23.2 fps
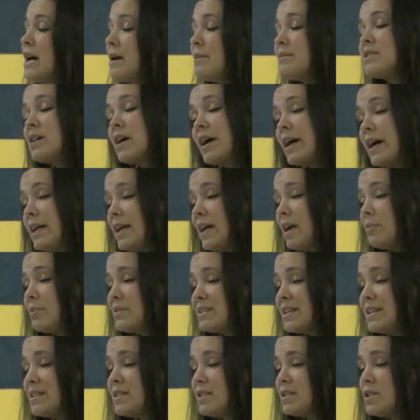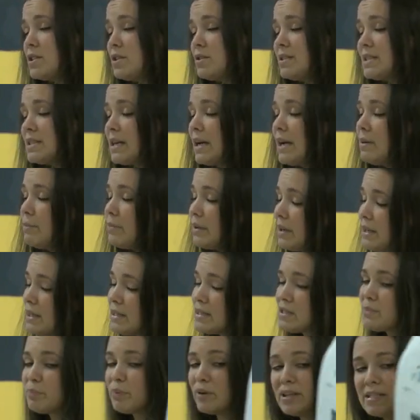I'm sorry I can't present it to you tonight, but it
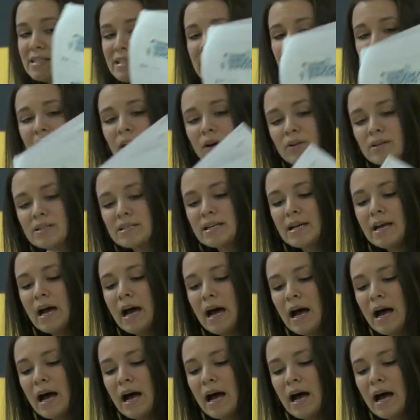is printed out.